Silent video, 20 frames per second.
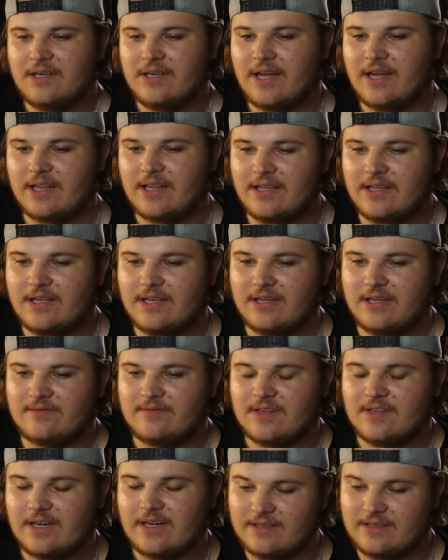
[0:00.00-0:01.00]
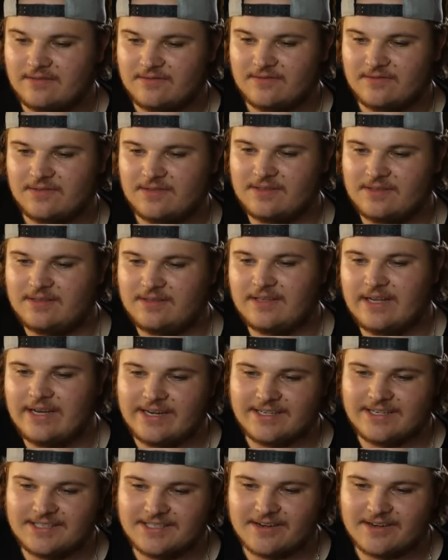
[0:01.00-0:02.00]
at RC
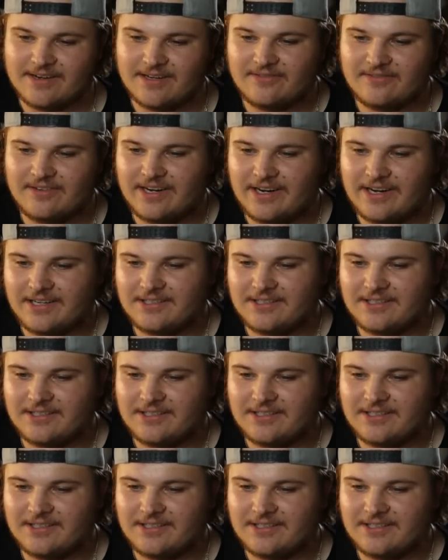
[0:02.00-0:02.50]
Rakvere.